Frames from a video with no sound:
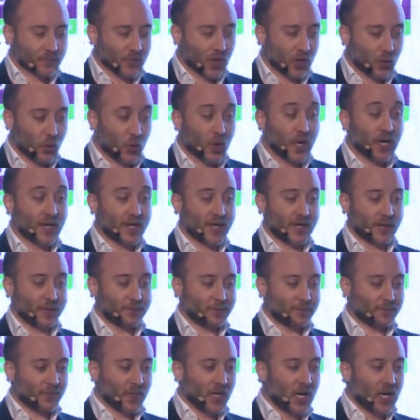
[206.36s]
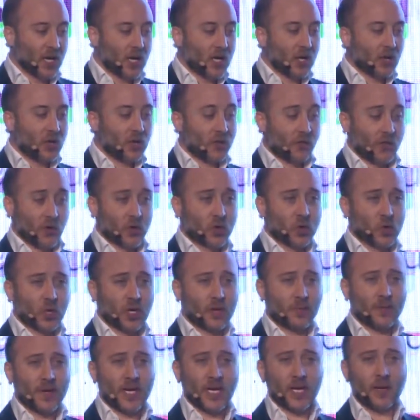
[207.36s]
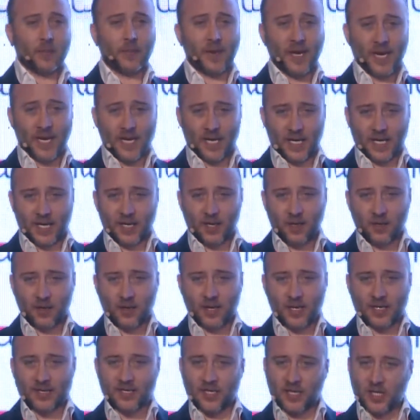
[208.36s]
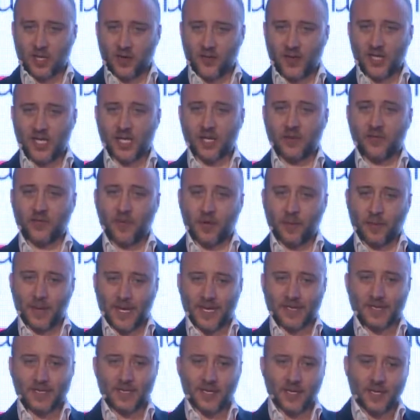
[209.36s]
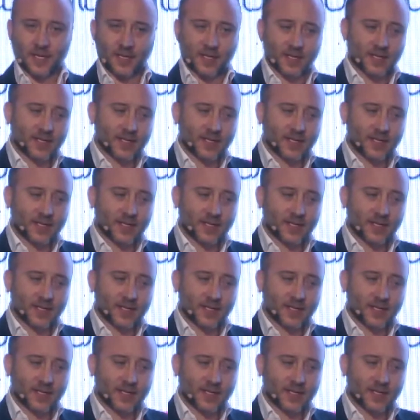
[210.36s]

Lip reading: quality. The first one being PLA, it's a derivative from plastic.